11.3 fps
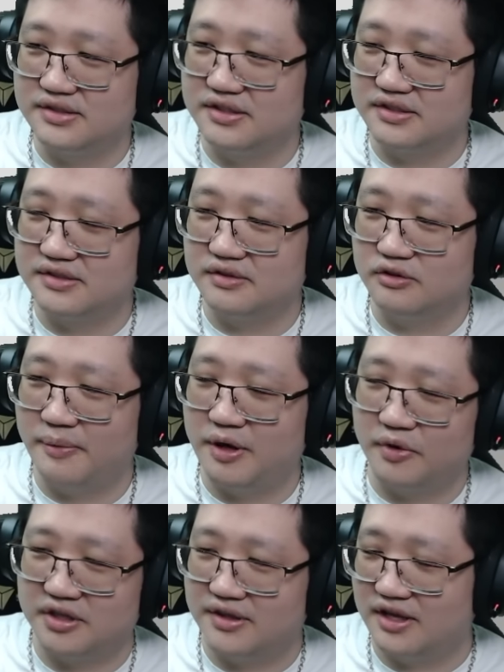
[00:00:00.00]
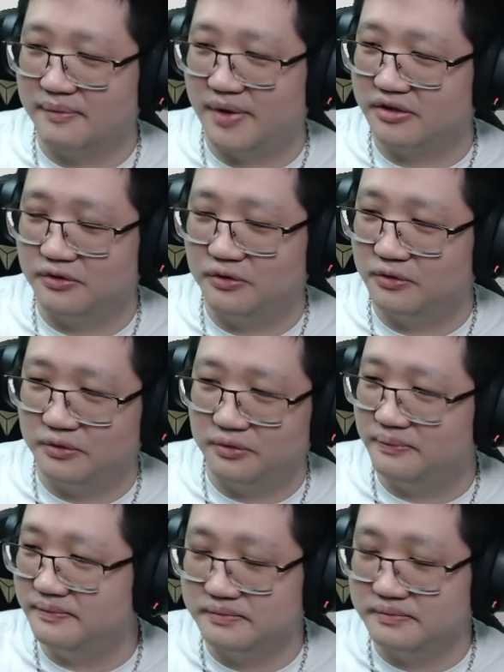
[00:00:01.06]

just no matter what you think about the whole